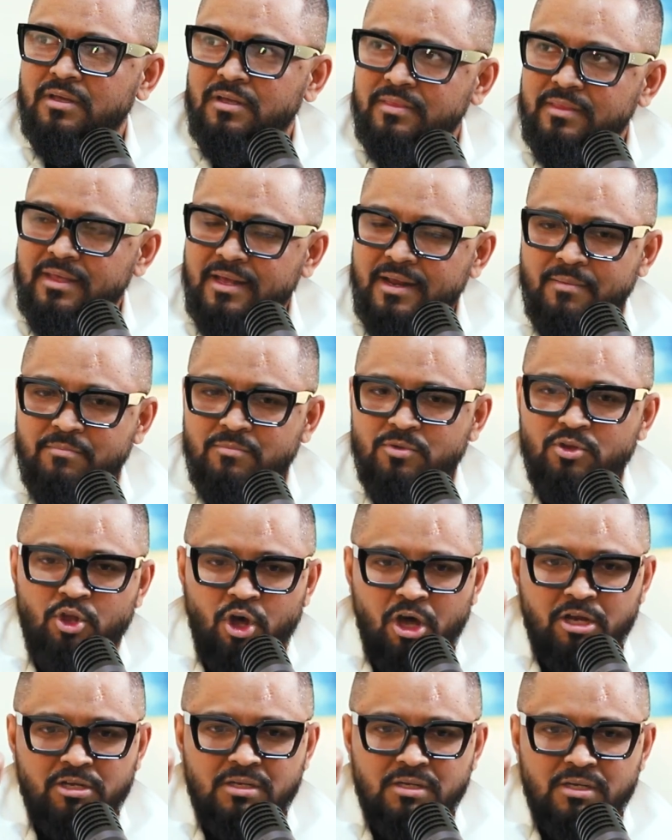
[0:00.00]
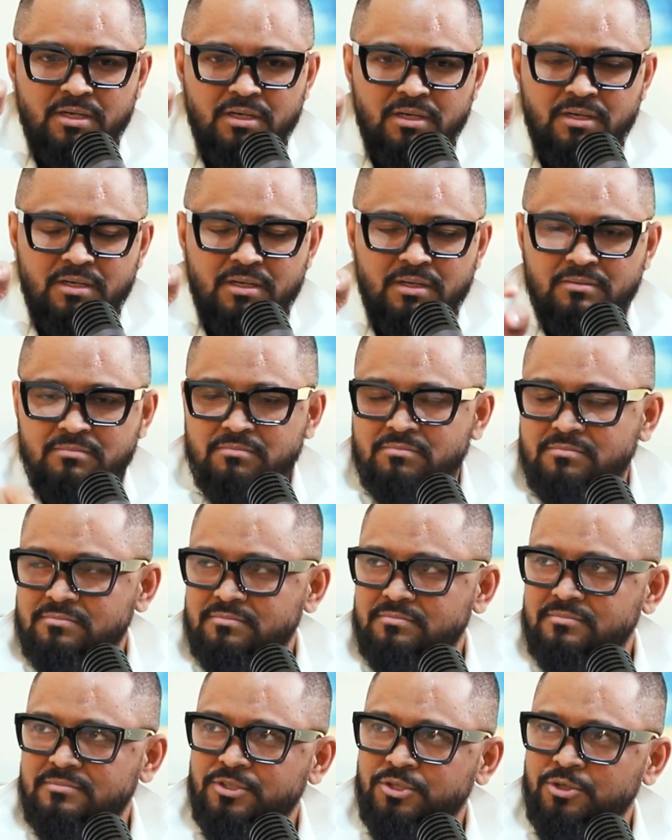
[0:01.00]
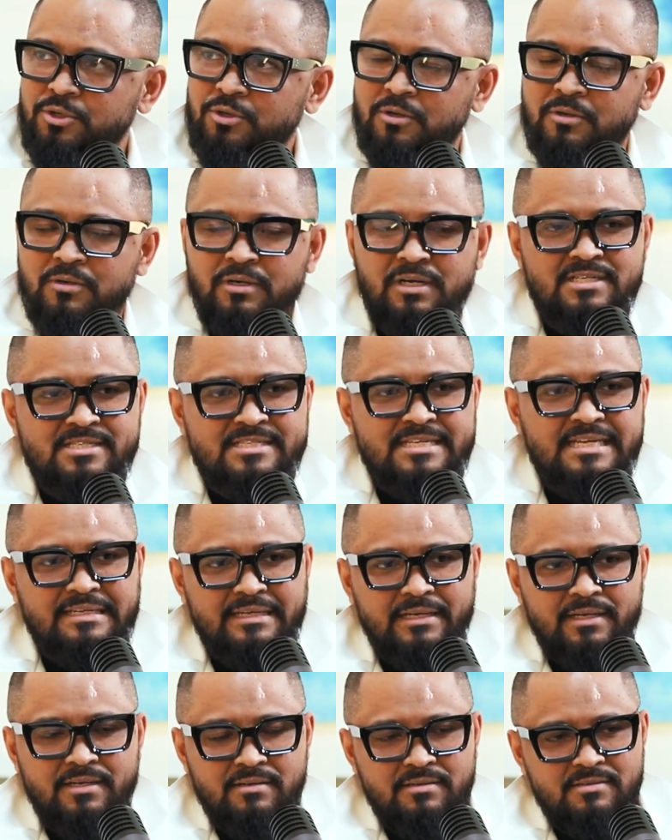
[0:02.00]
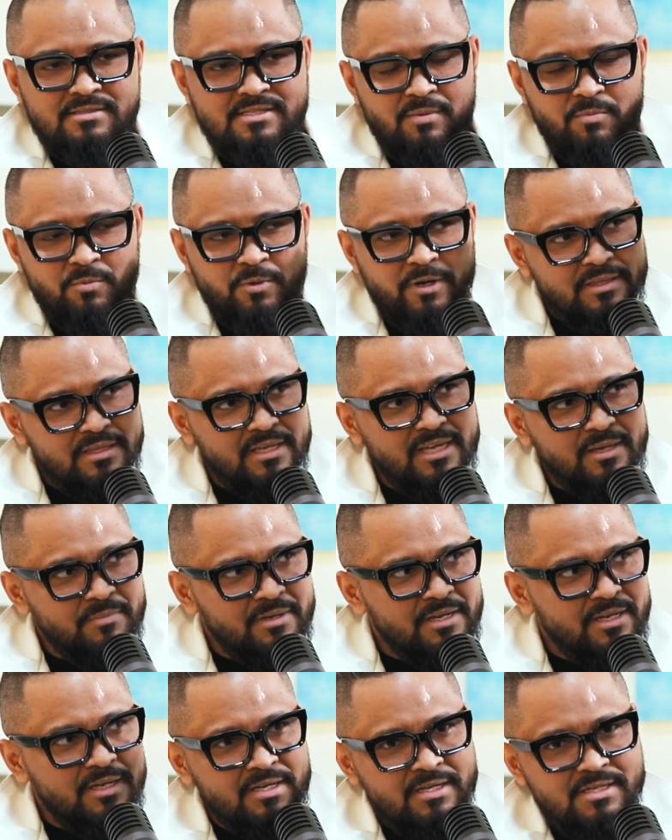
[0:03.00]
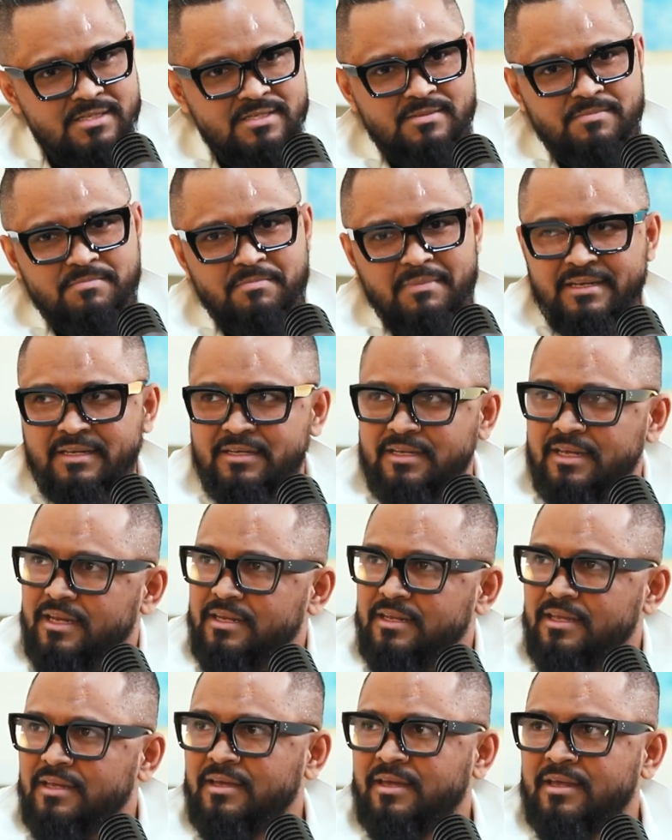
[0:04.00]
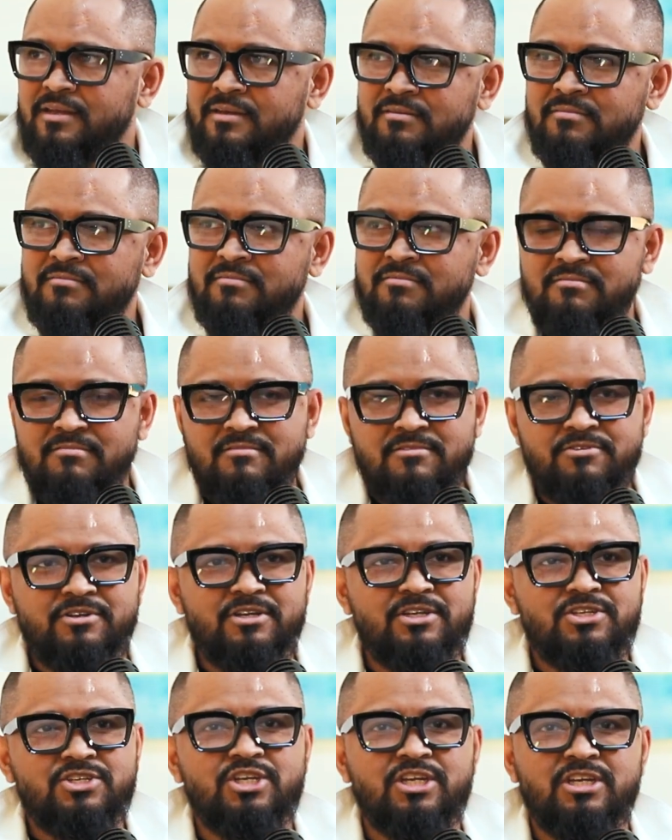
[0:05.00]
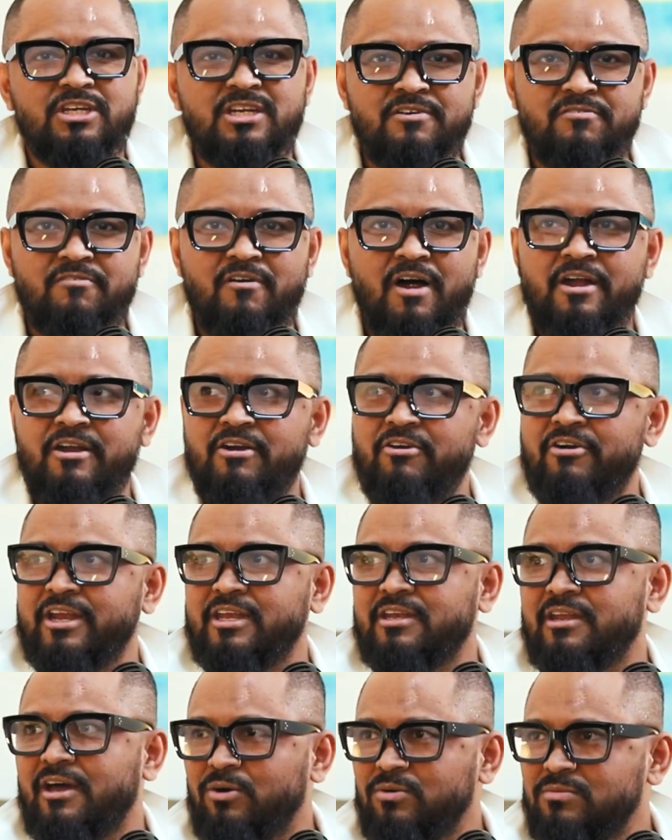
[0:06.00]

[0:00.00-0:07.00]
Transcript: that I'm not ascetic somewhere in the Himalayas meditating and reaching nirvana right now.